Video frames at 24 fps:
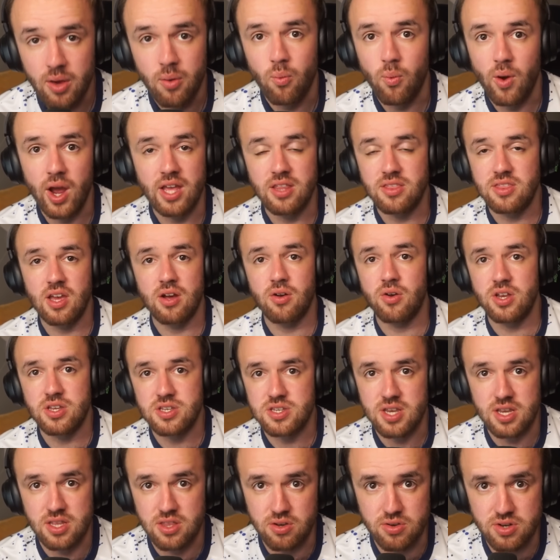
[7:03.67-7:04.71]
right, there
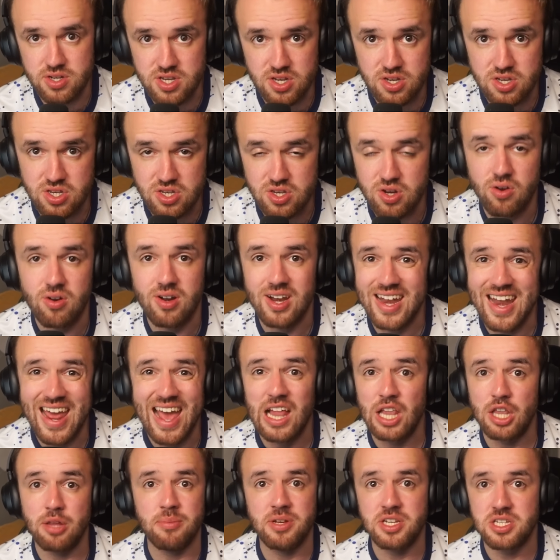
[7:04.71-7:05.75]
is a certain
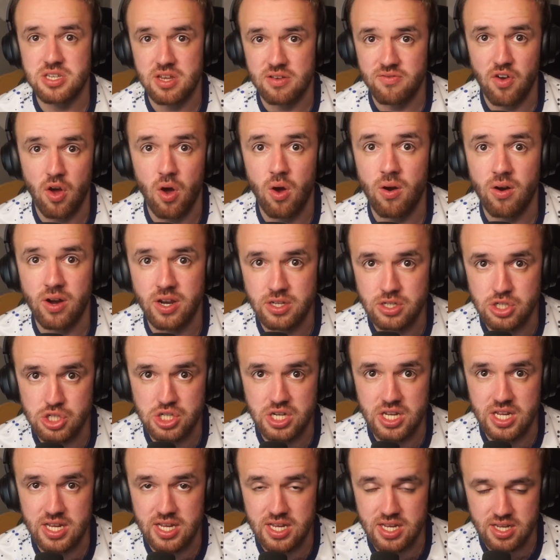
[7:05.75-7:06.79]
element of
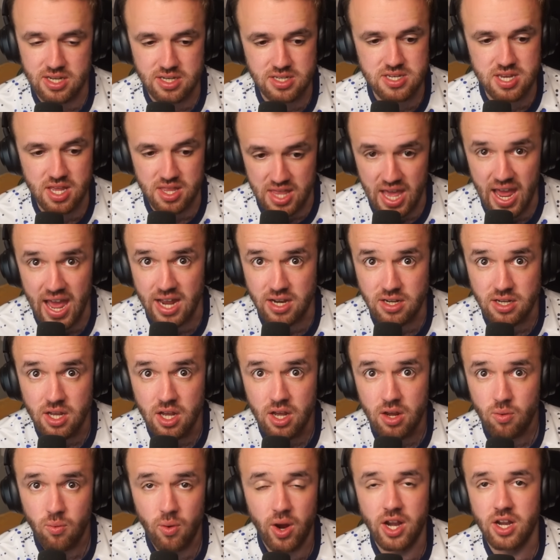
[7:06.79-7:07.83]
RNG to that,
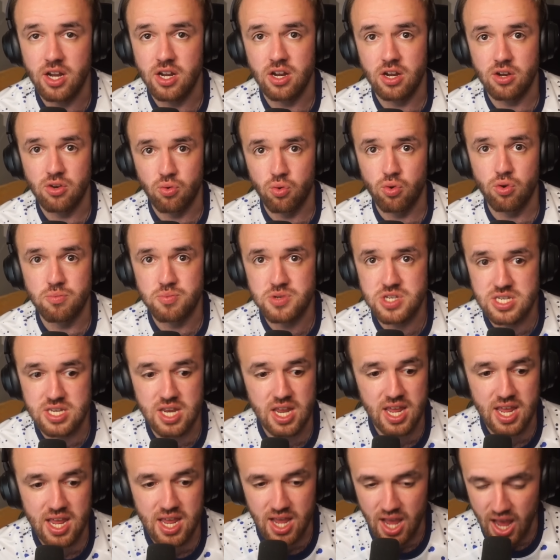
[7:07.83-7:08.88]
right? And in Group
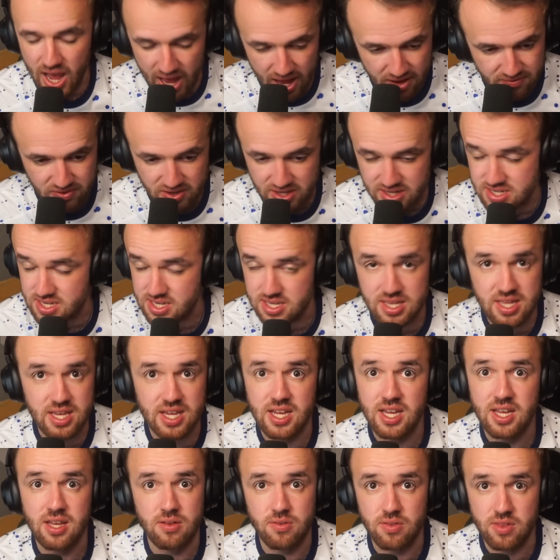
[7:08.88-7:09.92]
C,
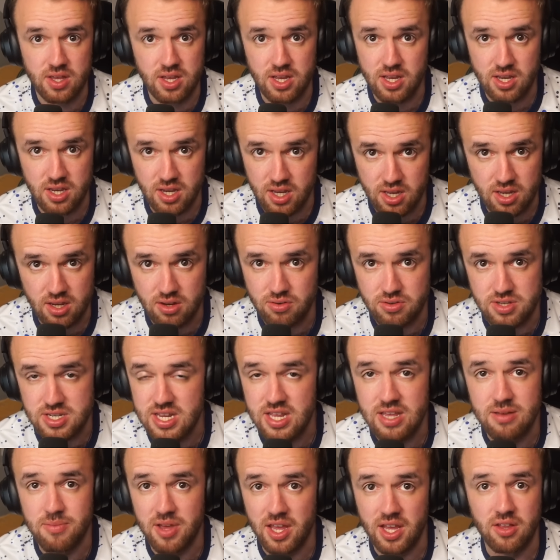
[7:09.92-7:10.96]
obviously, the
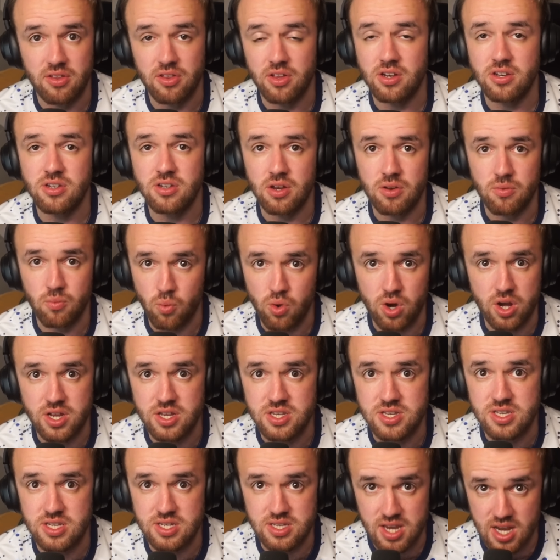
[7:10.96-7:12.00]
Team England
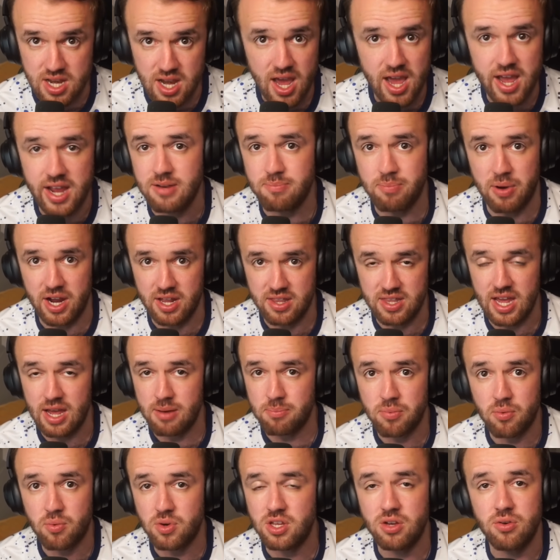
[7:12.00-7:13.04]
was denied by
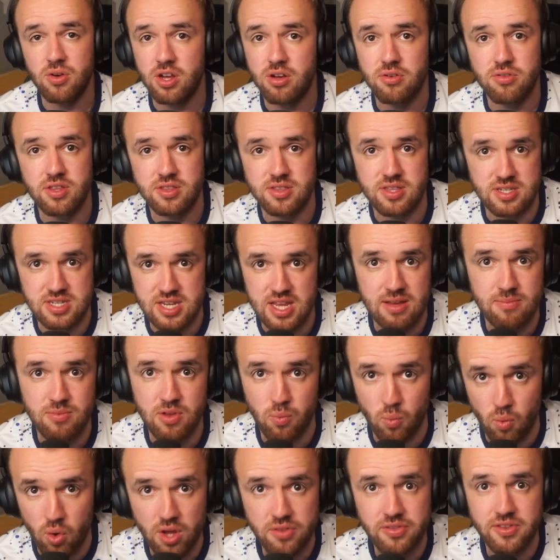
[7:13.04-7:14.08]
that. But when you hear that the team
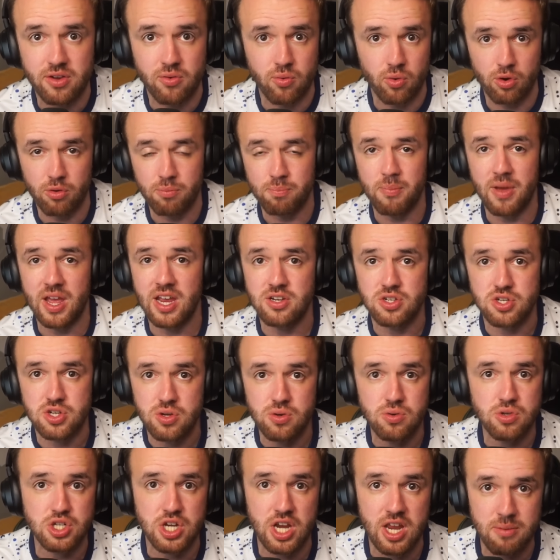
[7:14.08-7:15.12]
that won the group made
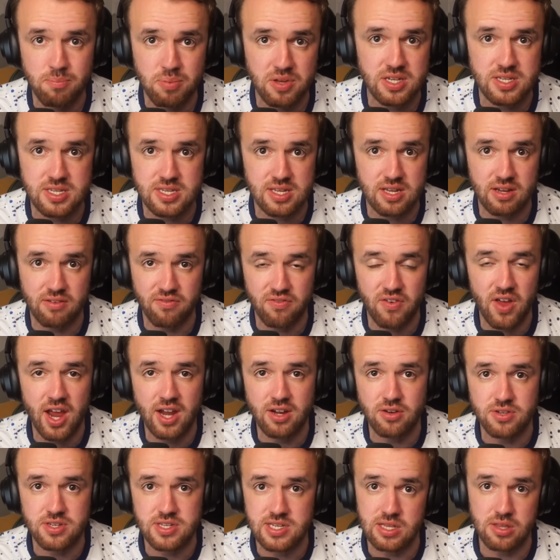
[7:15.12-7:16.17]
two Champions League
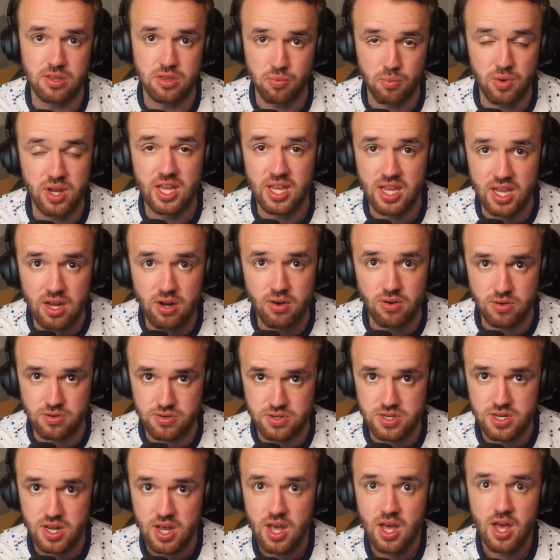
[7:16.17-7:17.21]
finals in 3
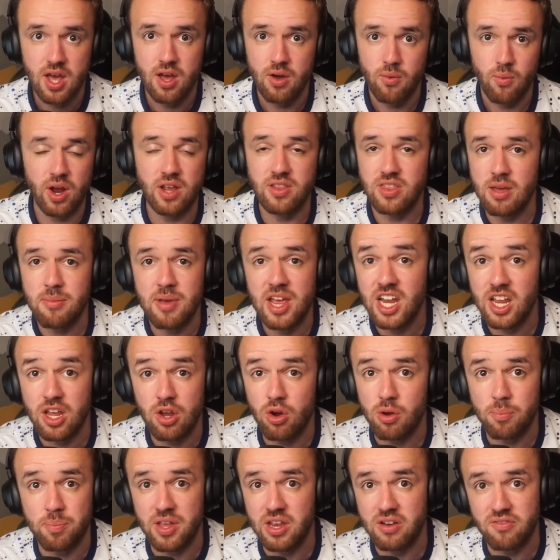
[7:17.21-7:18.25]
years, right, they made a
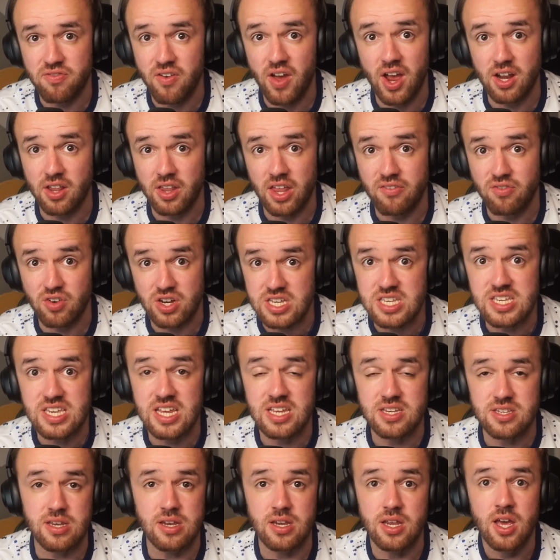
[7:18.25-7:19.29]
European final every
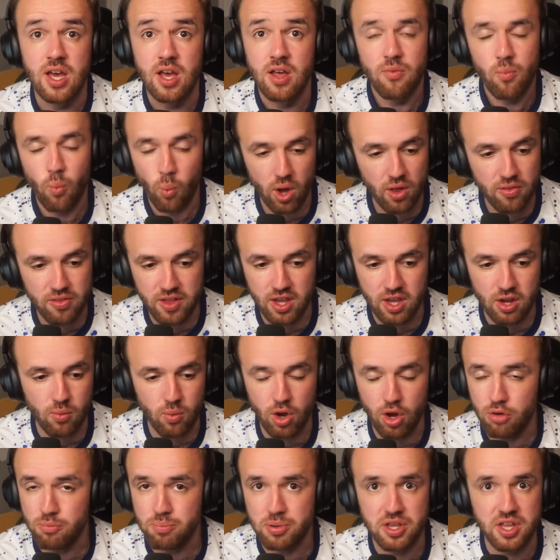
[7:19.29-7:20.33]
season. Won the
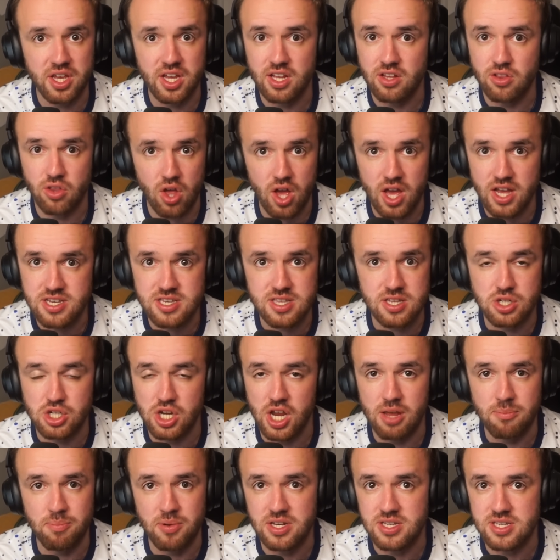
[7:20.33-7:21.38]
Europa League, lost the
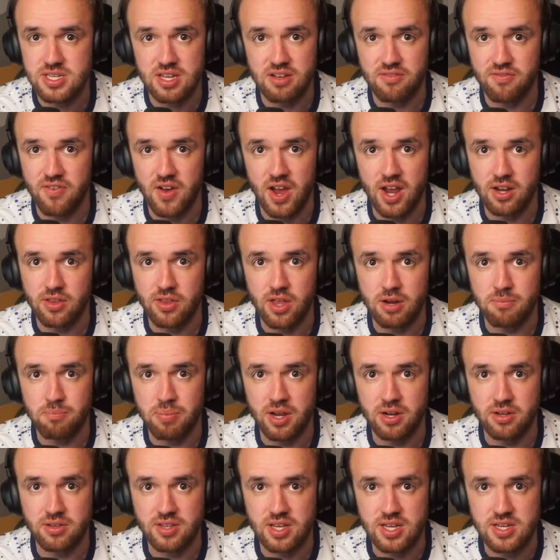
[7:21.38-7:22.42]
Champions League final on
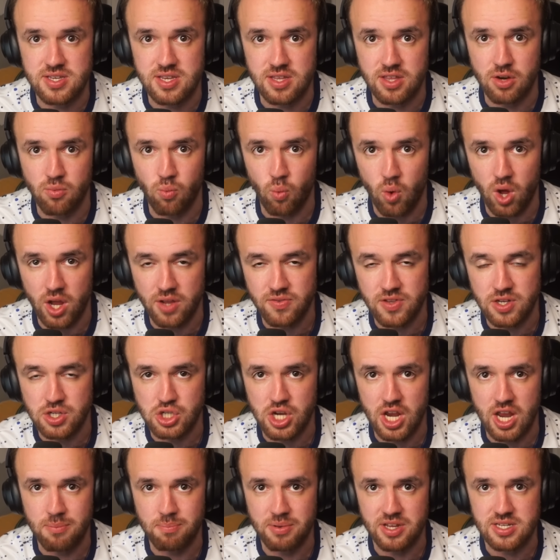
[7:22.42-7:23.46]
penalties, and then won the
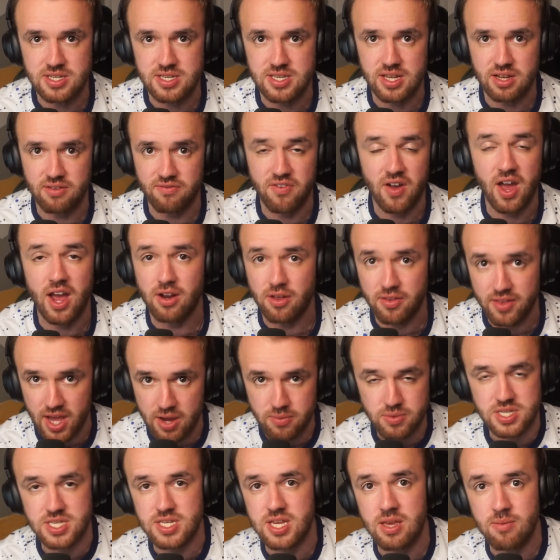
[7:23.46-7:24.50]
Champions League final. That
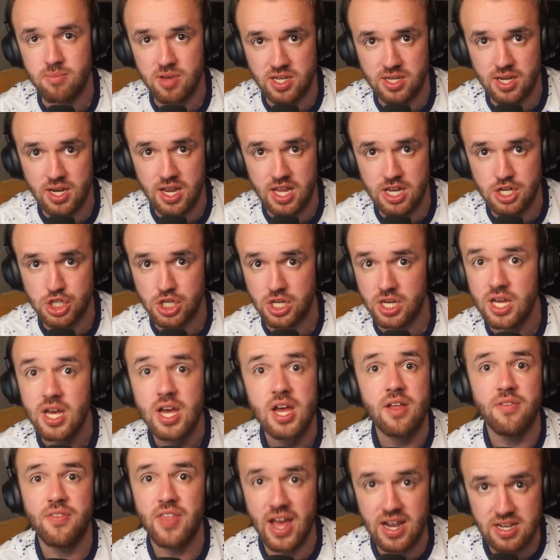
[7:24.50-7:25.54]
was Team Indonesia.
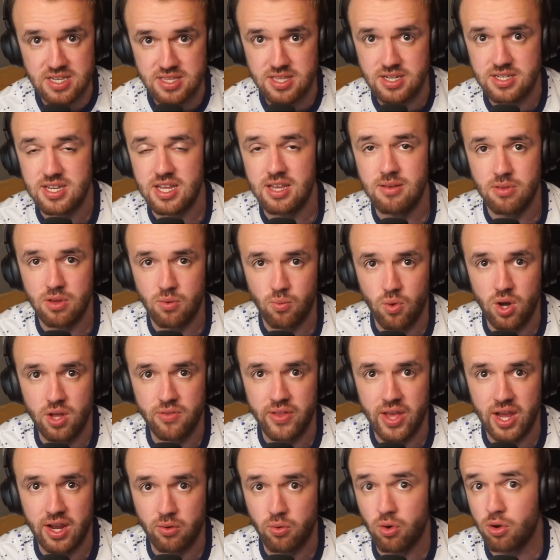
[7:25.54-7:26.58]
That's the team that won
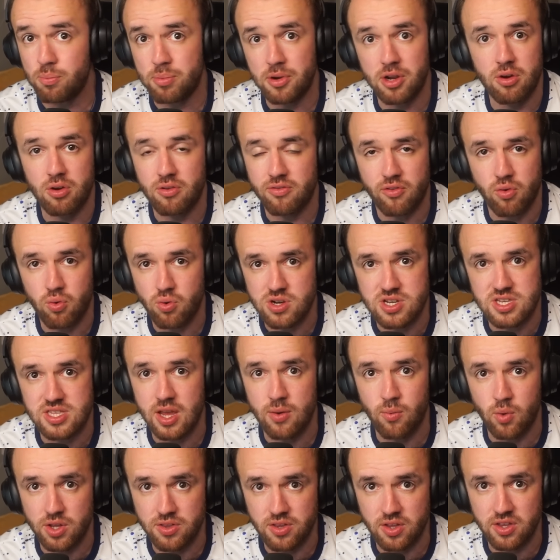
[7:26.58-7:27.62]
that group. And, of course, they
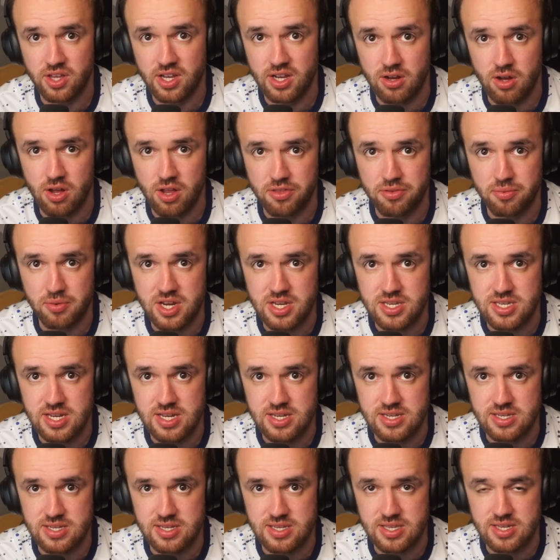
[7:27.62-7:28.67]
won the league all three
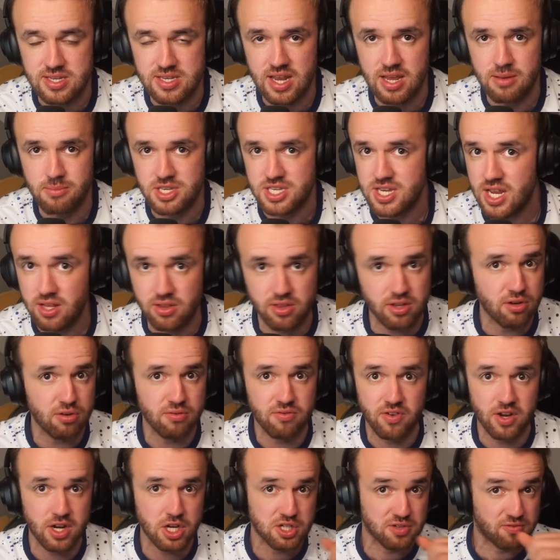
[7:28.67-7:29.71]
seasons, the same as England, who
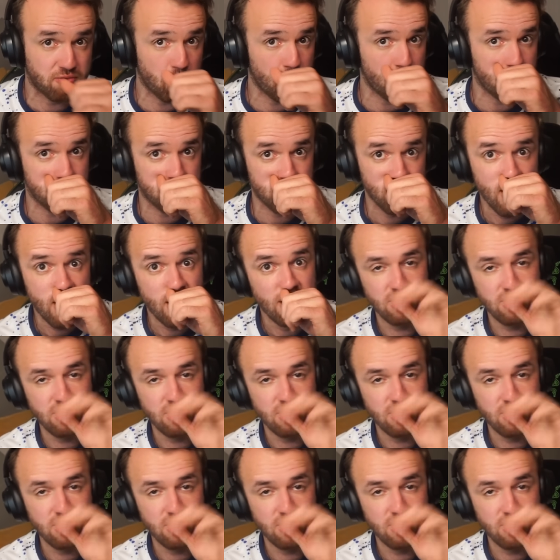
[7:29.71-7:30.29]
finished fourth.